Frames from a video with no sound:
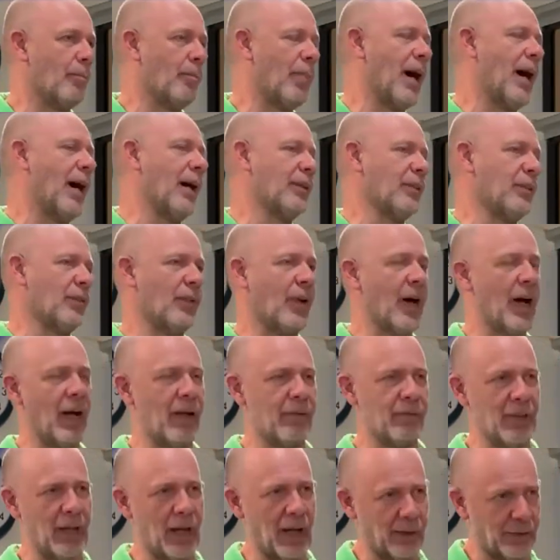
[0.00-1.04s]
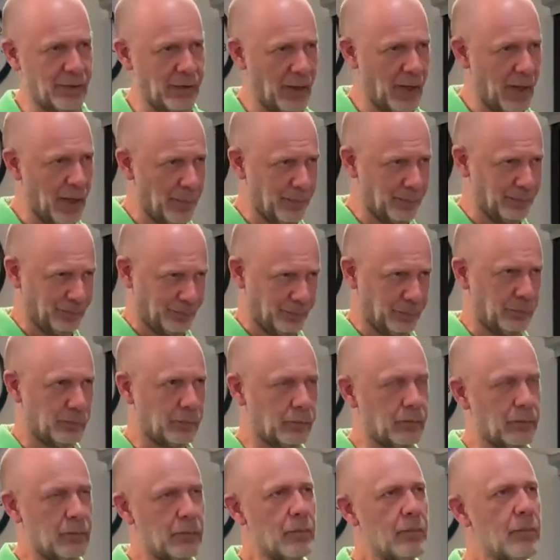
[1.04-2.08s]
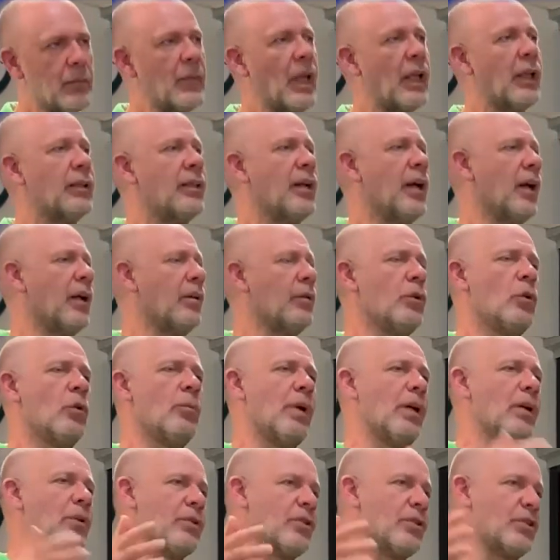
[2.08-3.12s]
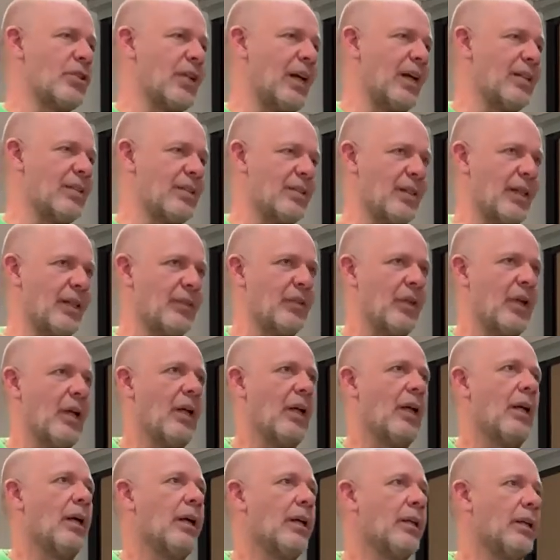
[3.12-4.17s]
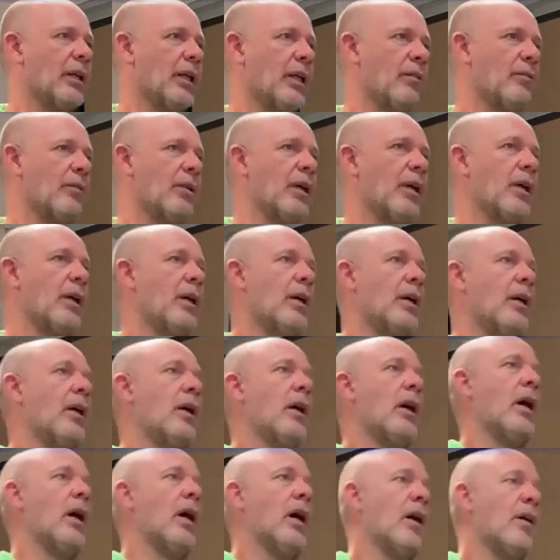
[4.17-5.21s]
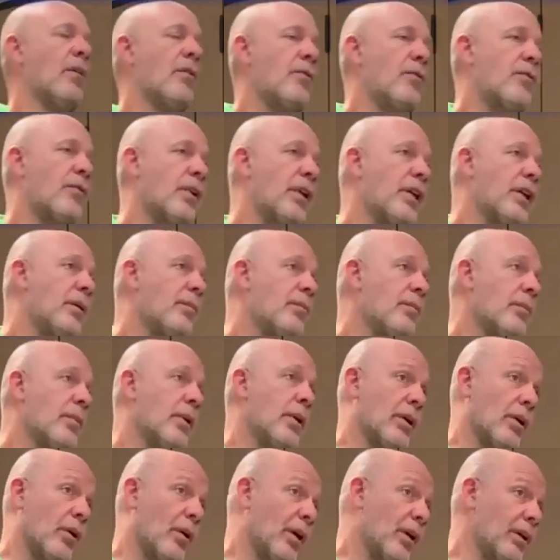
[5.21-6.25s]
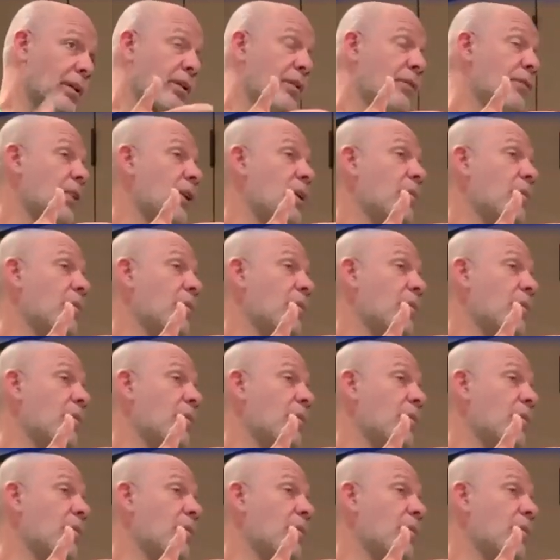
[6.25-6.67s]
pond5.com. There are numerous sites that give royalty-free